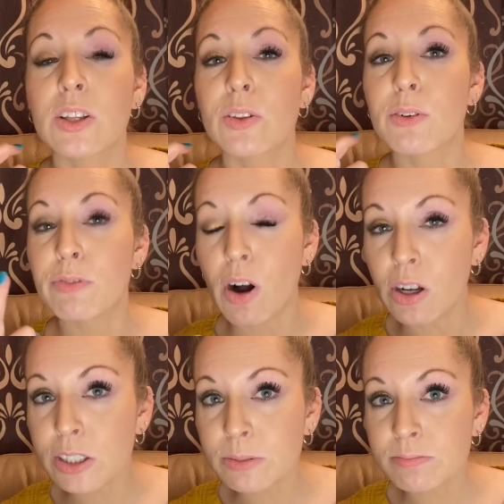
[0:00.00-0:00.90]
the
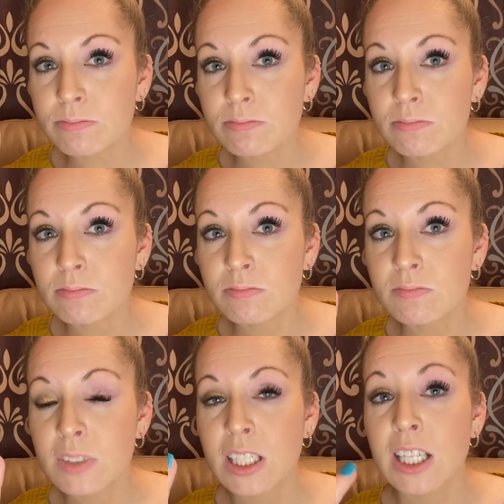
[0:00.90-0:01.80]
volume,
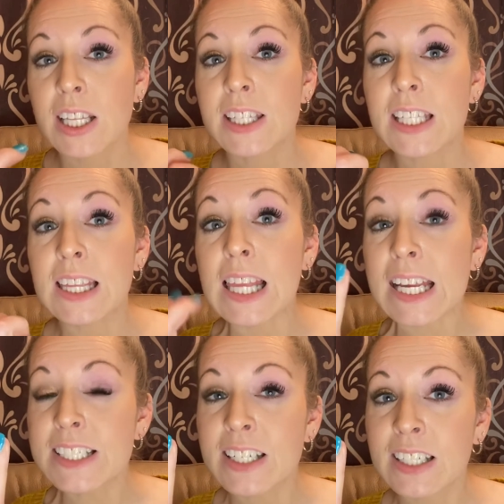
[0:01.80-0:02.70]
the
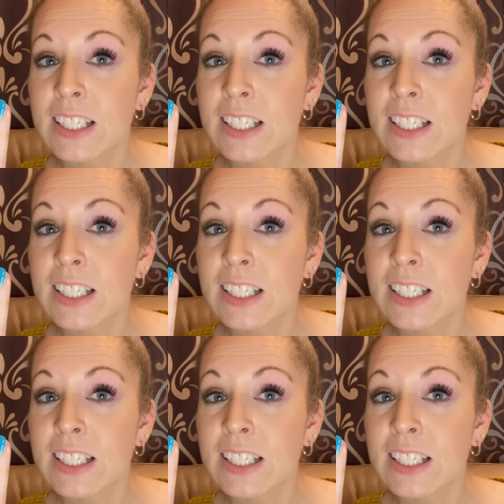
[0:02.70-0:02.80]
light,